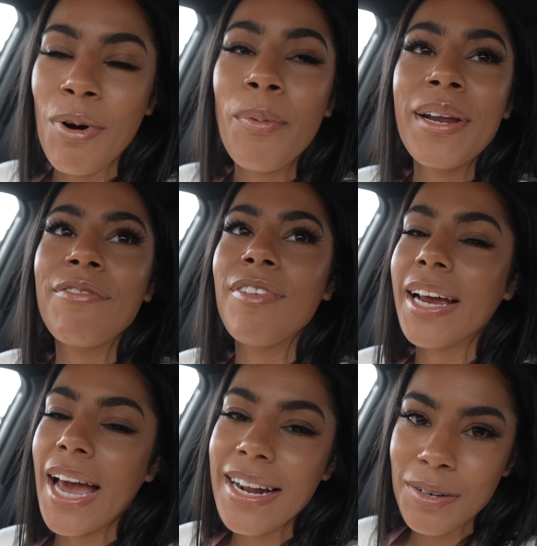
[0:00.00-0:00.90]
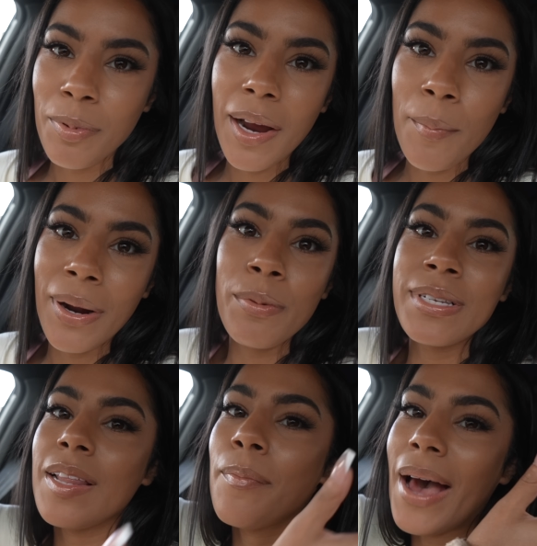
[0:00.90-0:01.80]
Well, we didn't forget to bring it, but it
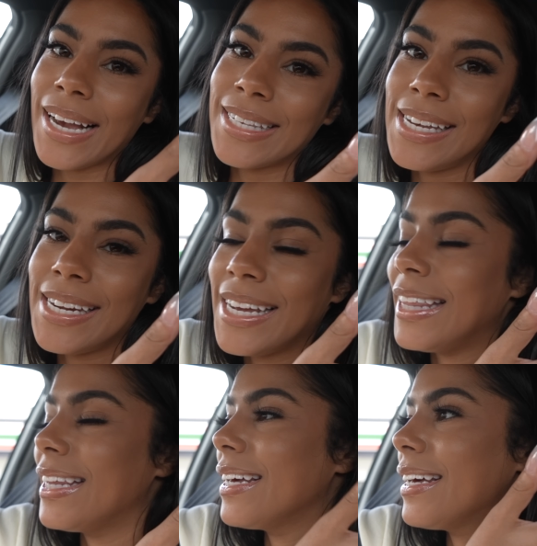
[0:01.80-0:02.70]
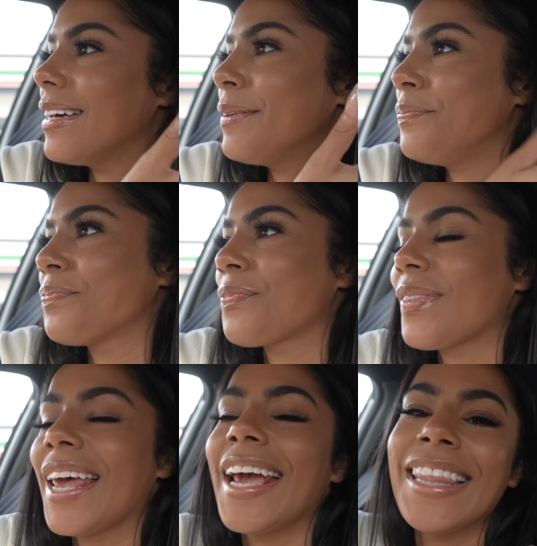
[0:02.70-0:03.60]
was in the back seat in the
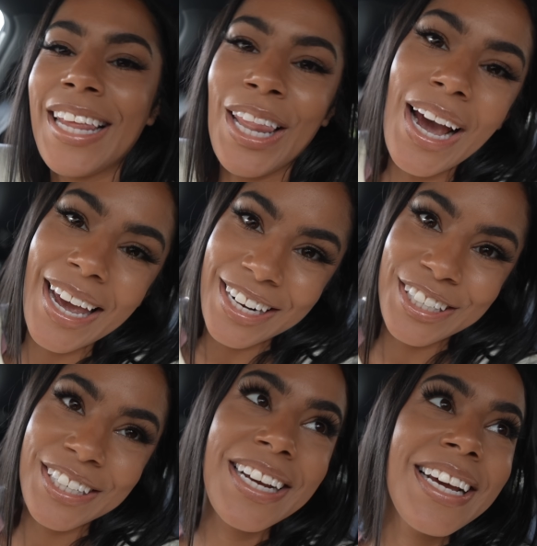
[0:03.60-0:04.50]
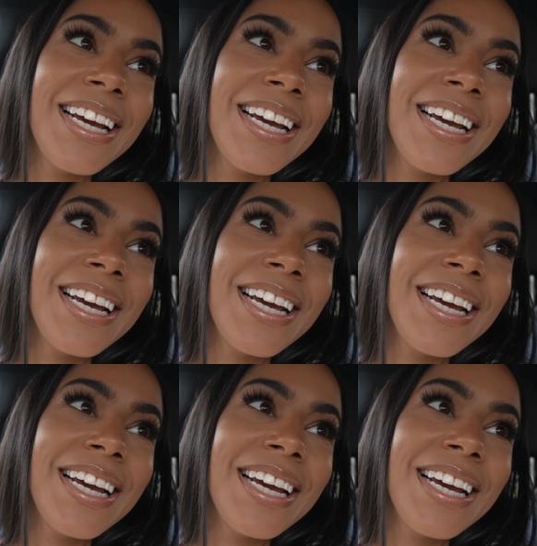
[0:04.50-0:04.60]
in the luggage.